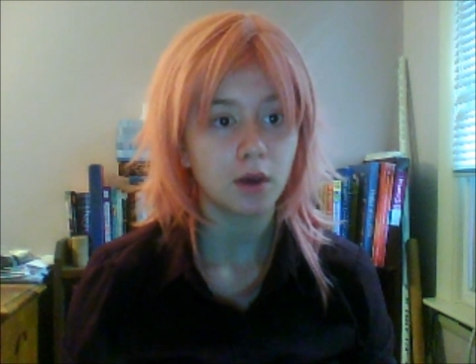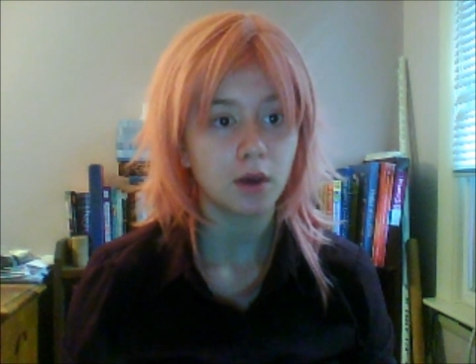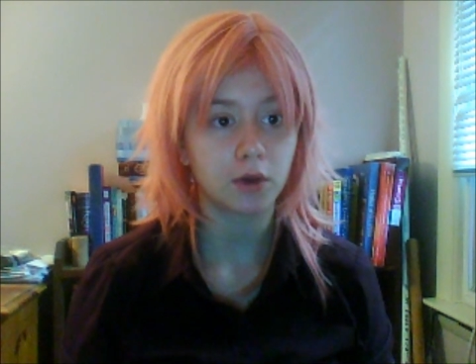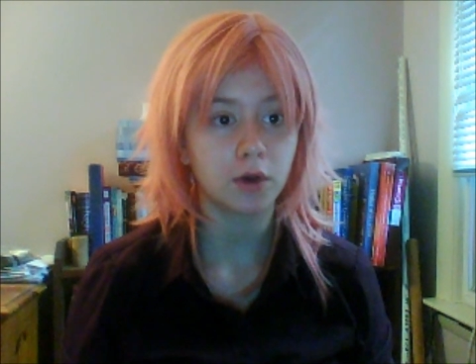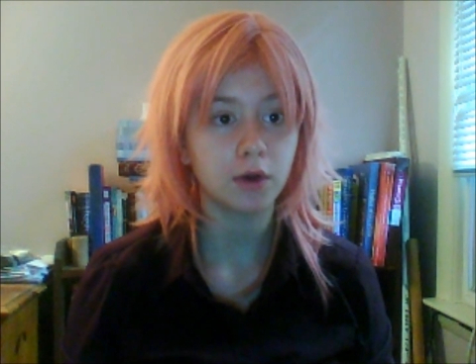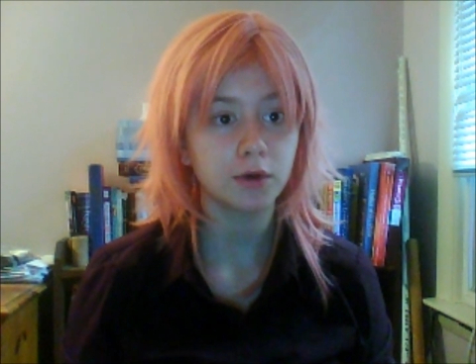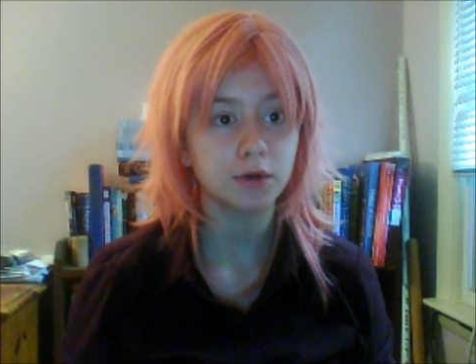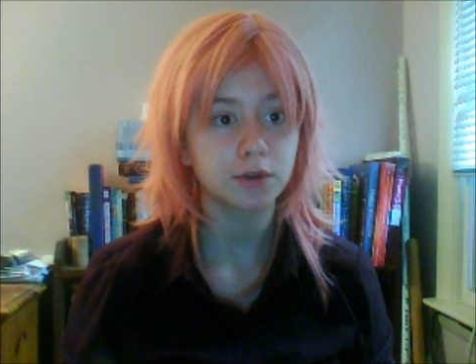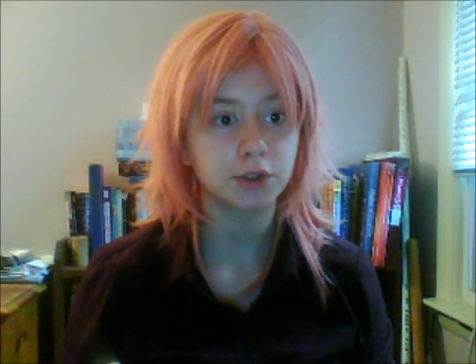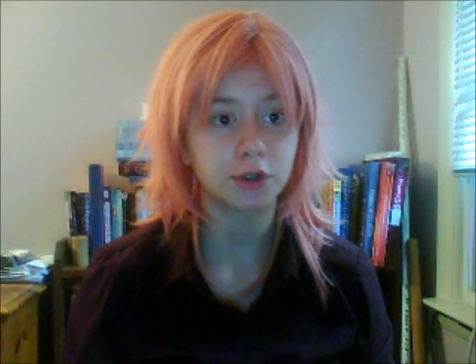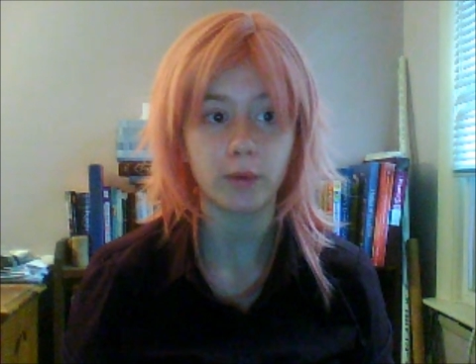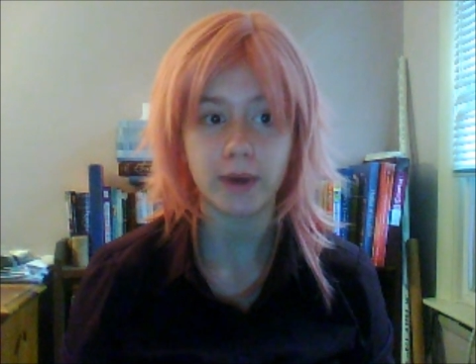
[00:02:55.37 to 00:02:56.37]
A cook
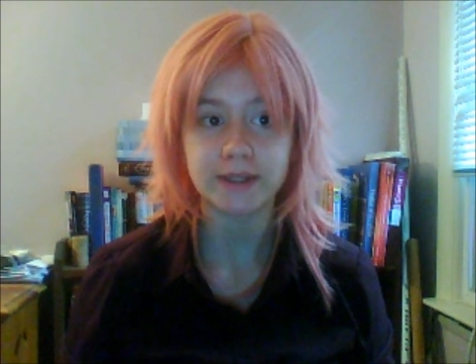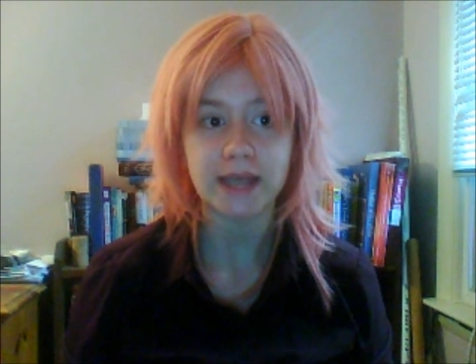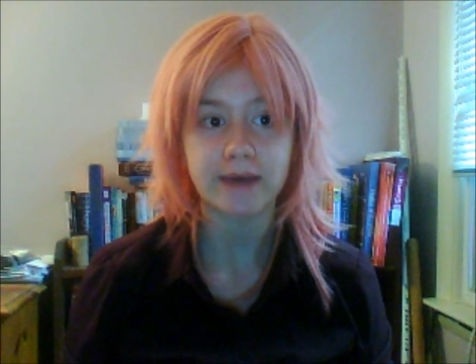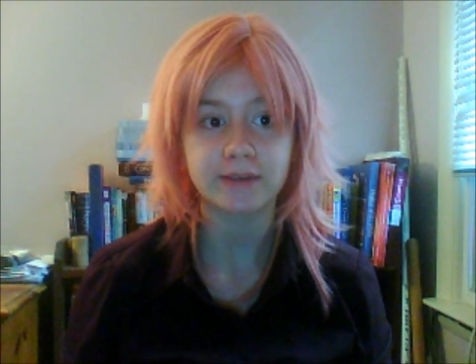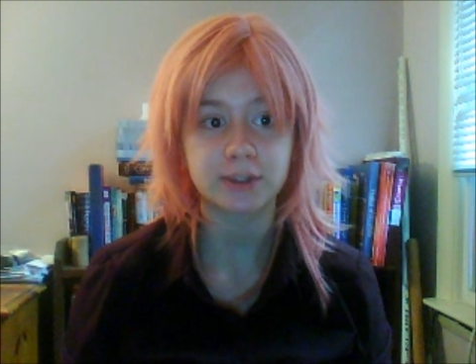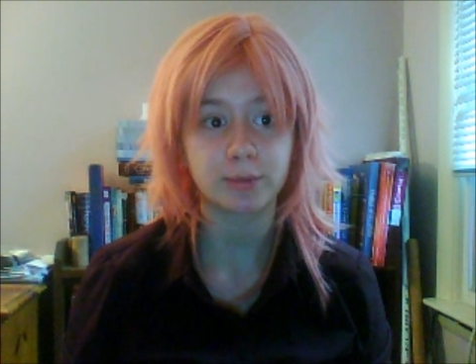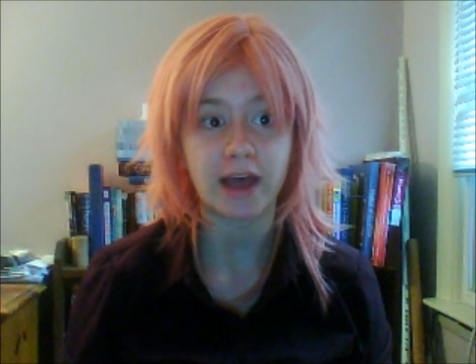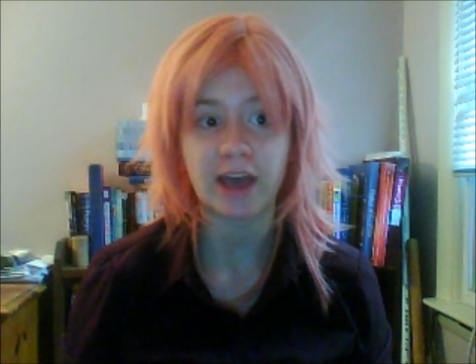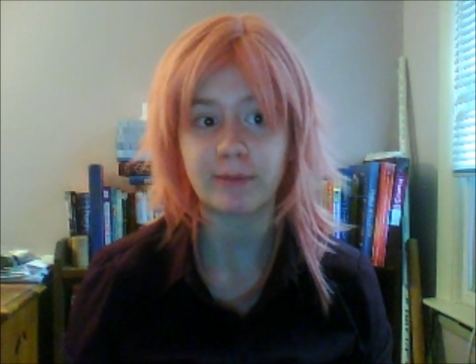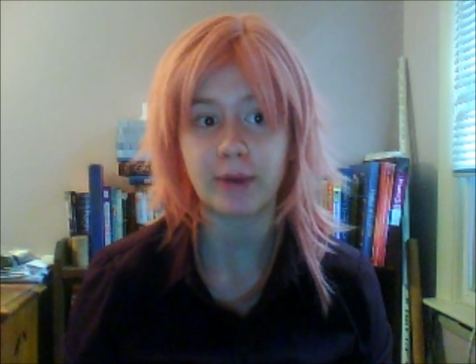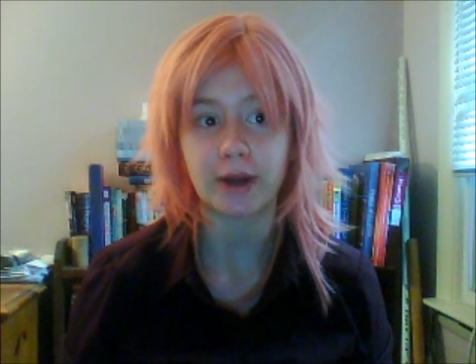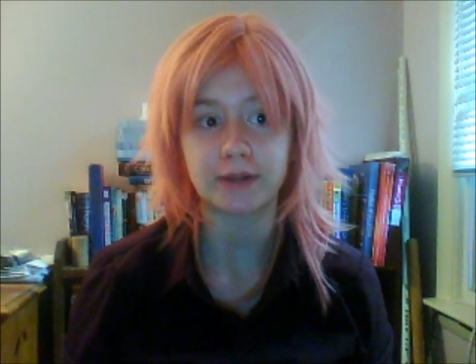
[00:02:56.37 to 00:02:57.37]
should always have a supply
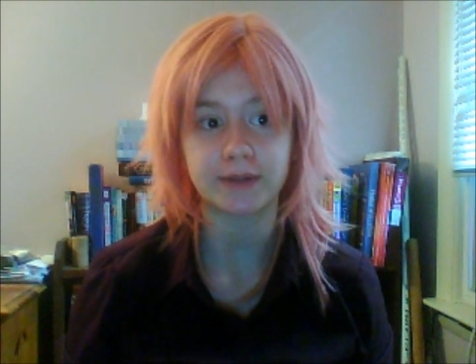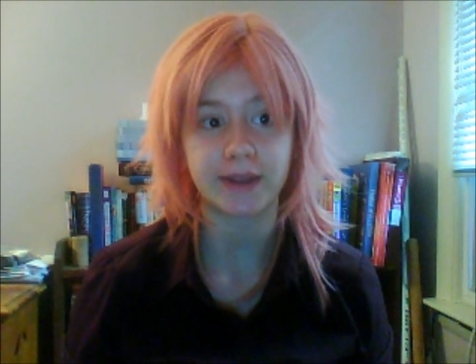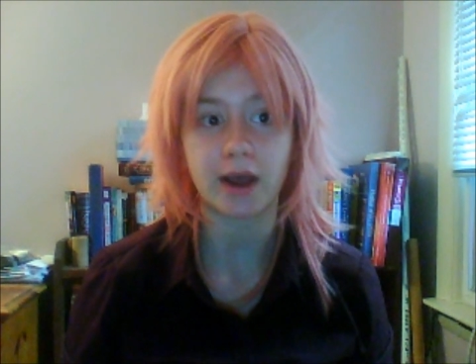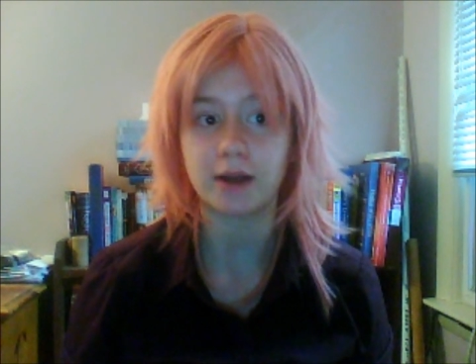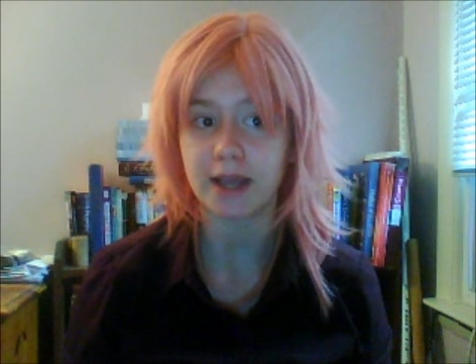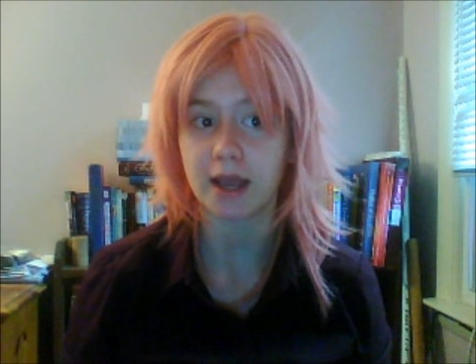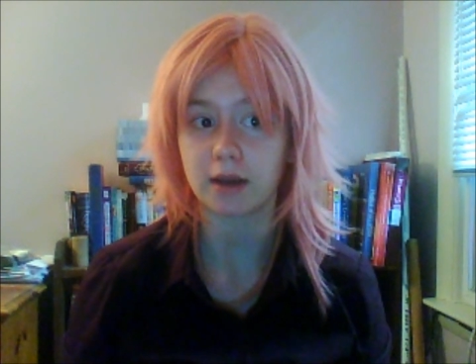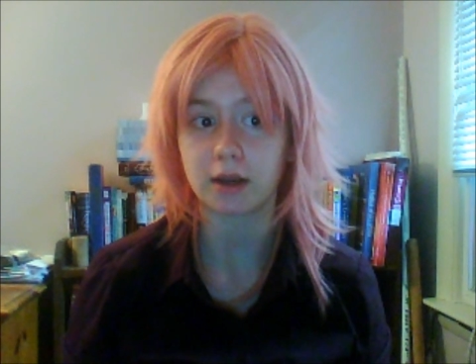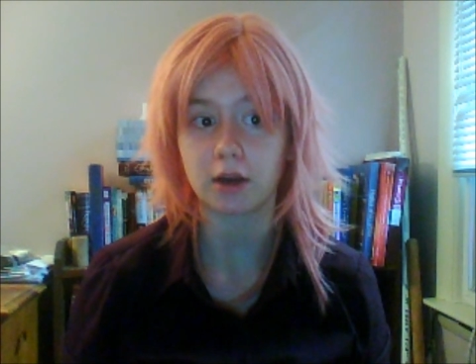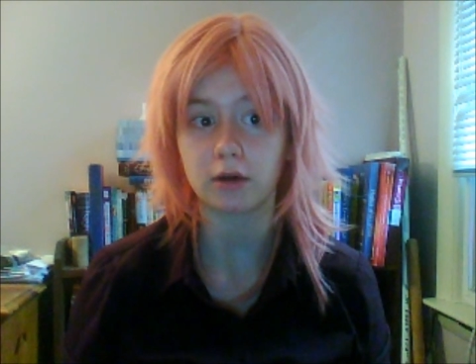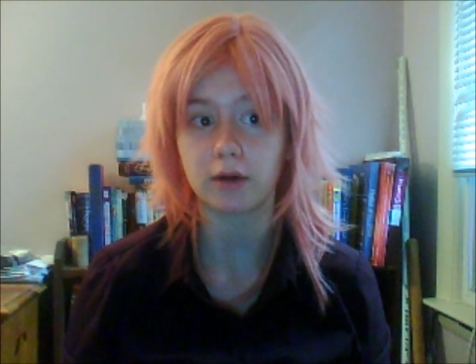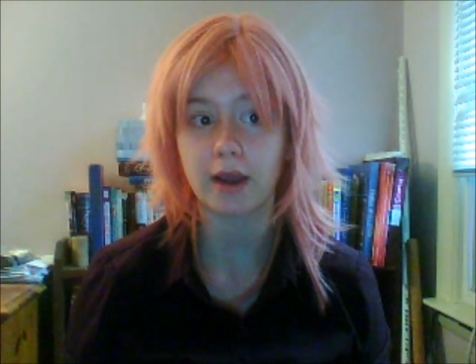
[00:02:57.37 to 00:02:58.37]
of parsley on hand
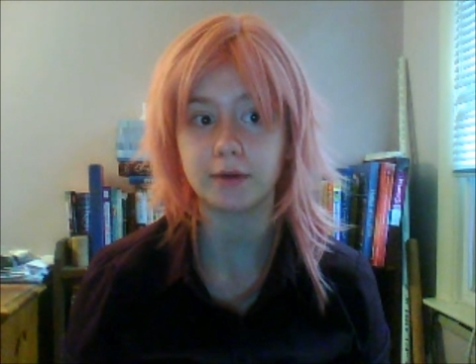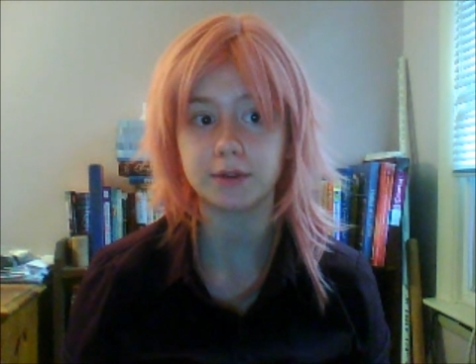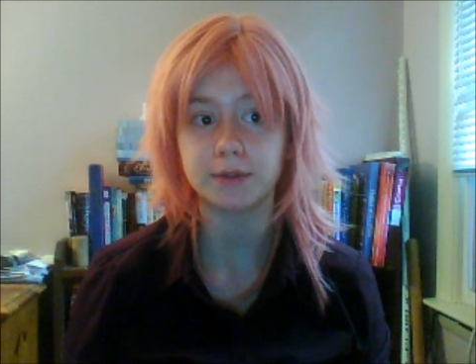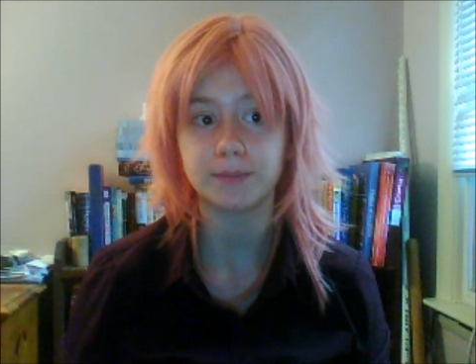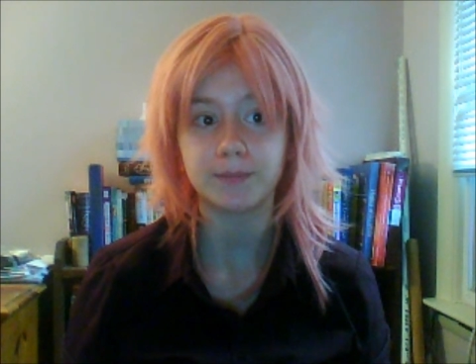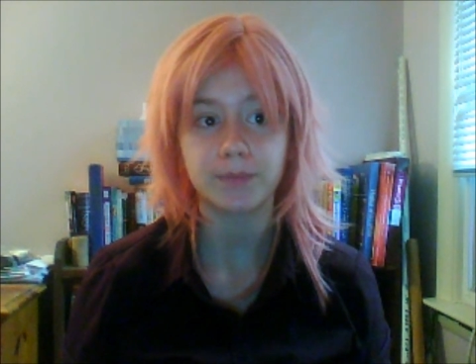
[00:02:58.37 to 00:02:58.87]
year-round.